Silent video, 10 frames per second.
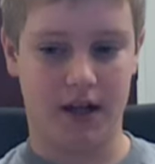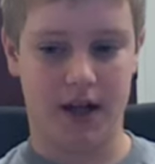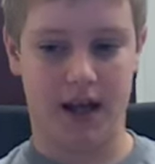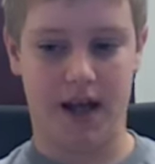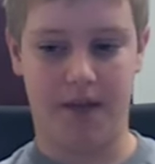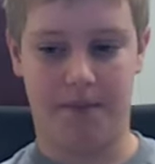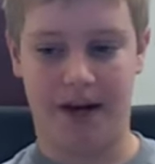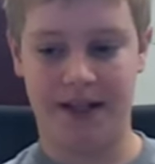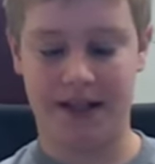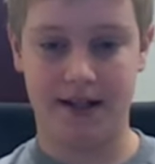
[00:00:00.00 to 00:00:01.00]
And
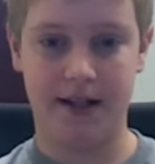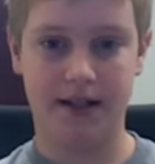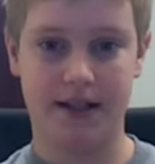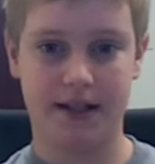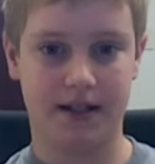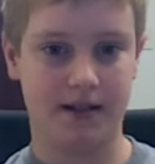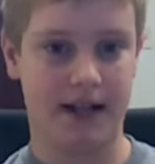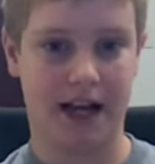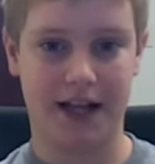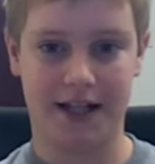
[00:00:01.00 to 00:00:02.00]
my dizziness,
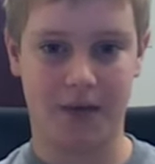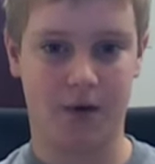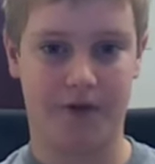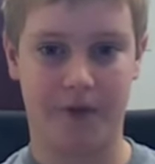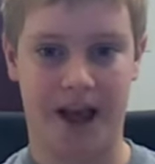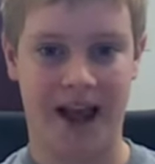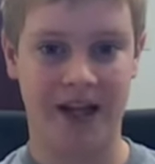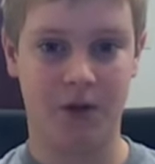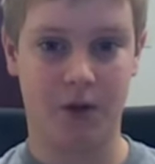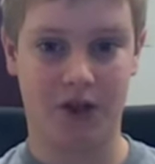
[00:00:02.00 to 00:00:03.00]
like I said, went from an
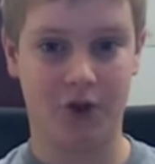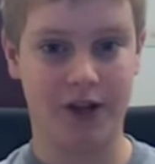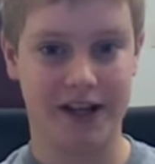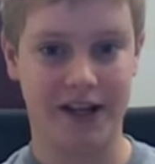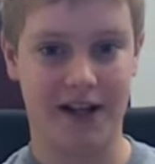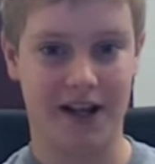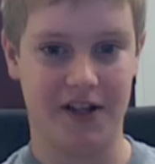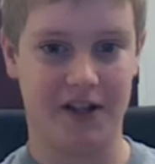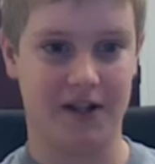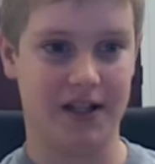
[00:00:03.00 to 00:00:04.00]
8 to a 3
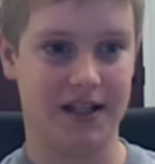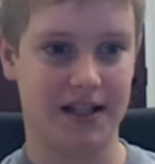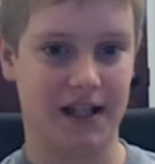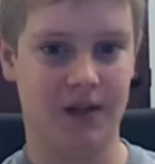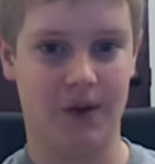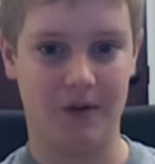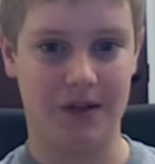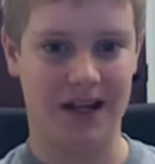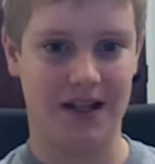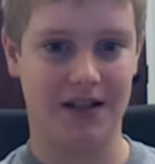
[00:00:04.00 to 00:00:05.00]
in just like 12
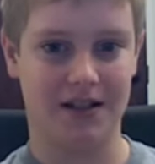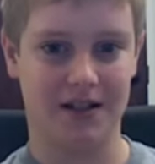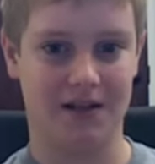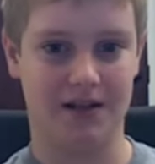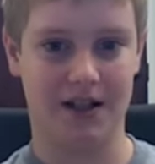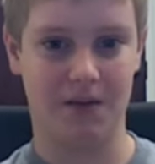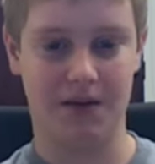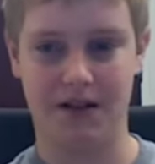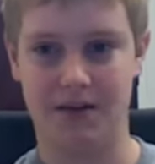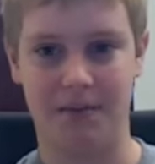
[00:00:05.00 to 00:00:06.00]
days, and that
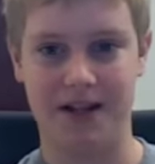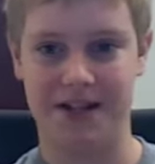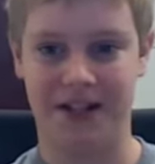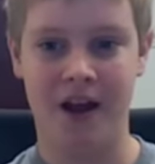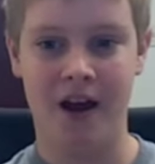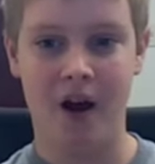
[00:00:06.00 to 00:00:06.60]
was amazing.